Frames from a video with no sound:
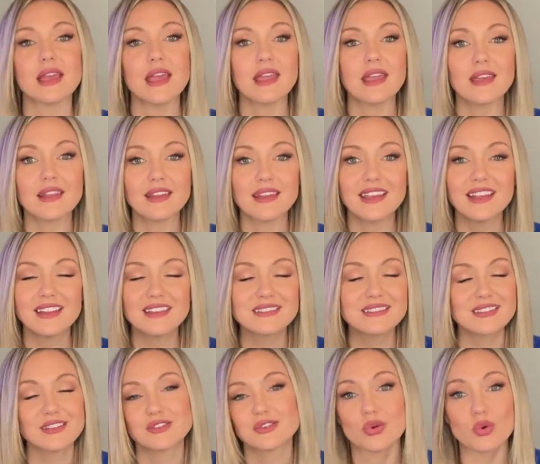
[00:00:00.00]
And it is
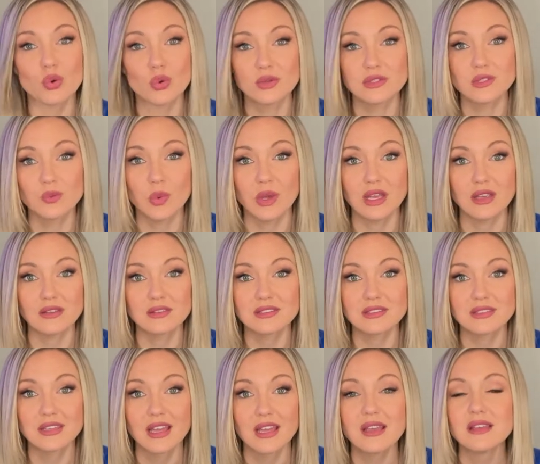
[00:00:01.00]
such a cool
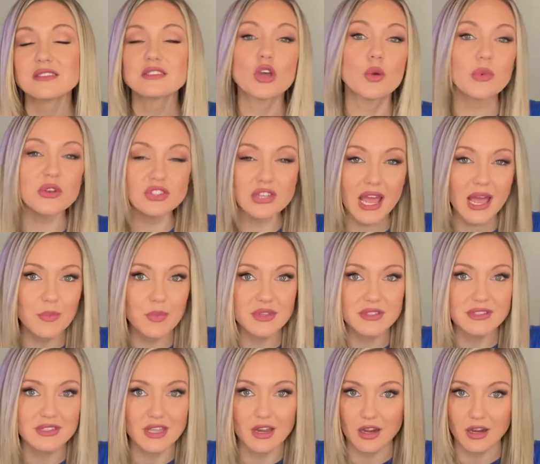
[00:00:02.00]
space. So much
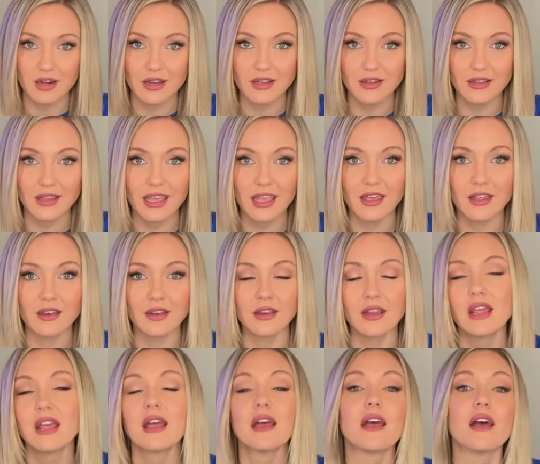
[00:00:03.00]
happens there in Canton.
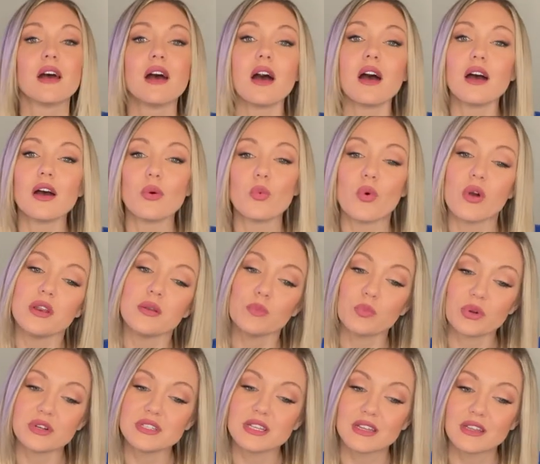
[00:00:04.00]
One
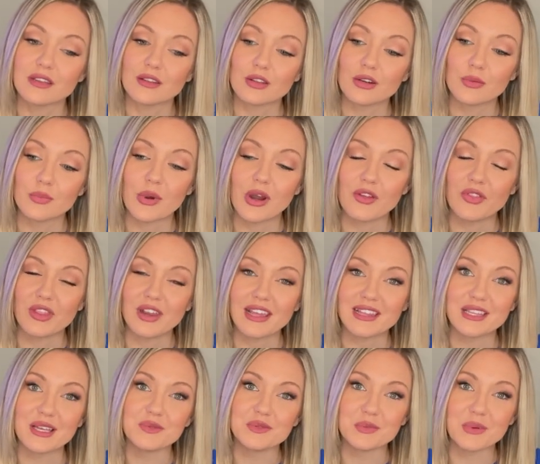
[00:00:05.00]
particular part that I
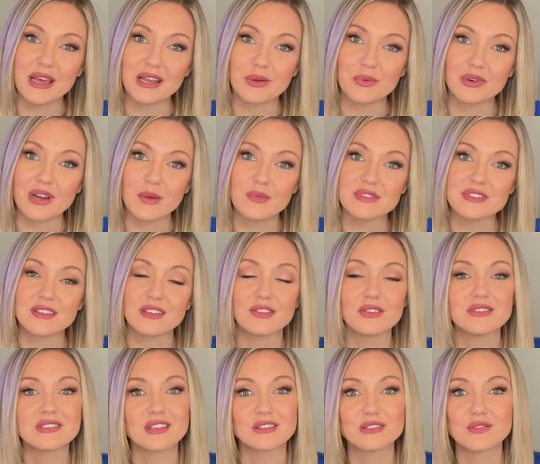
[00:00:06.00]
loved about it when I was little
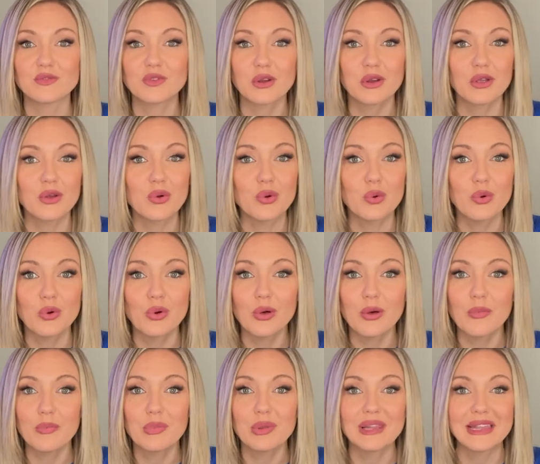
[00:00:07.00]
is there's a very
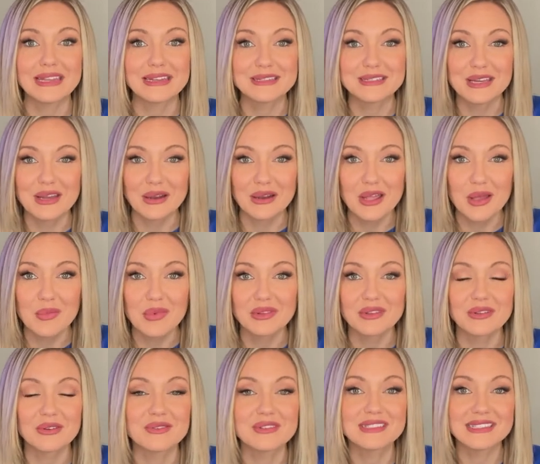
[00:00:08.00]
cool planetarium and
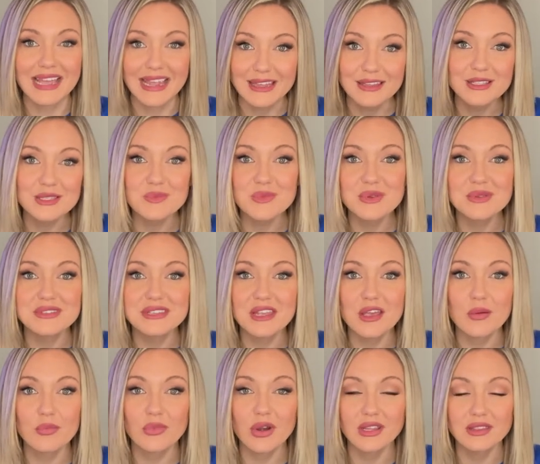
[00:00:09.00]
little science
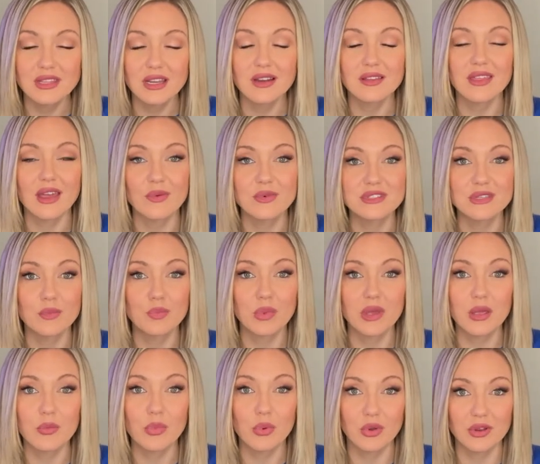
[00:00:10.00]
museum right there. That was a
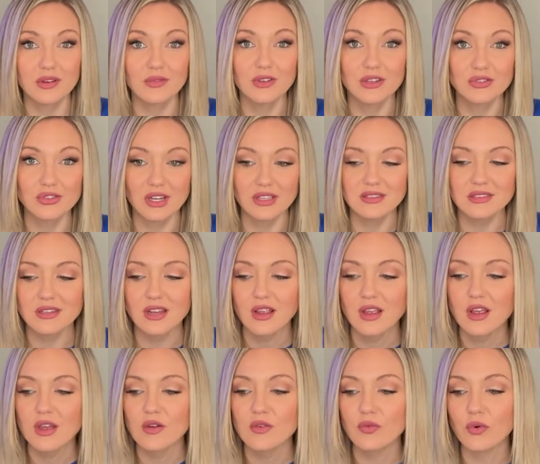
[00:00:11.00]
big point of interest
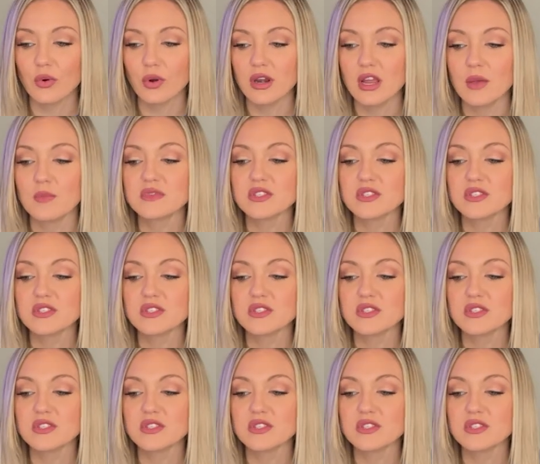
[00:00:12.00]
for him.